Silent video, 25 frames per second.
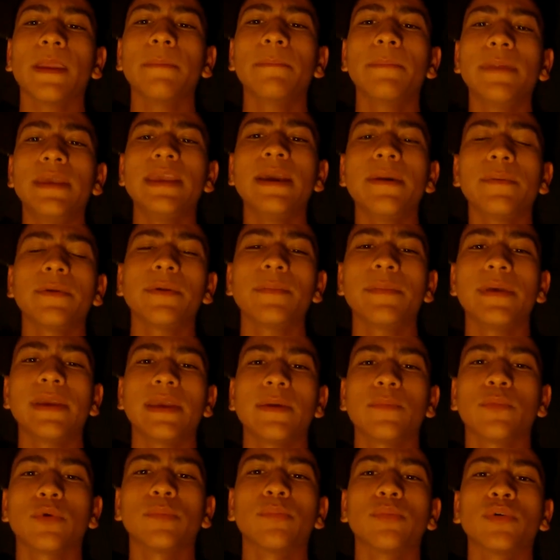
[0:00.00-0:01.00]
Me, I'm going to
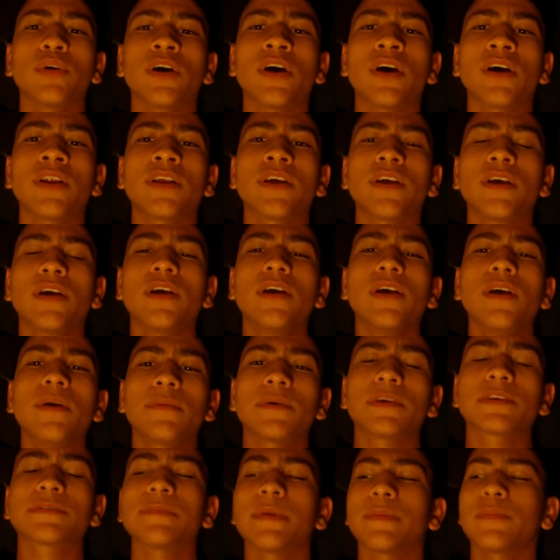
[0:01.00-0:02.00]
make it more broad
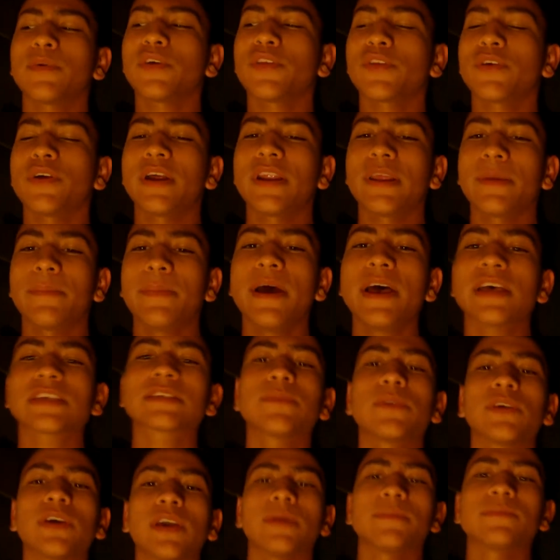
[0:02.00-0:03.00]
because my brother had a
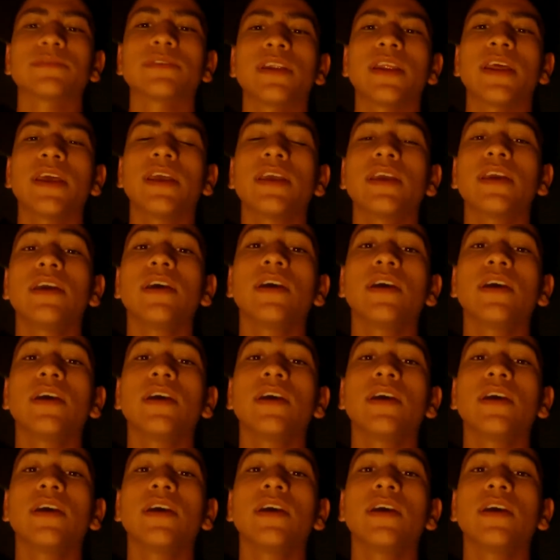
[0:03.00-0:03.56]
basketball game today.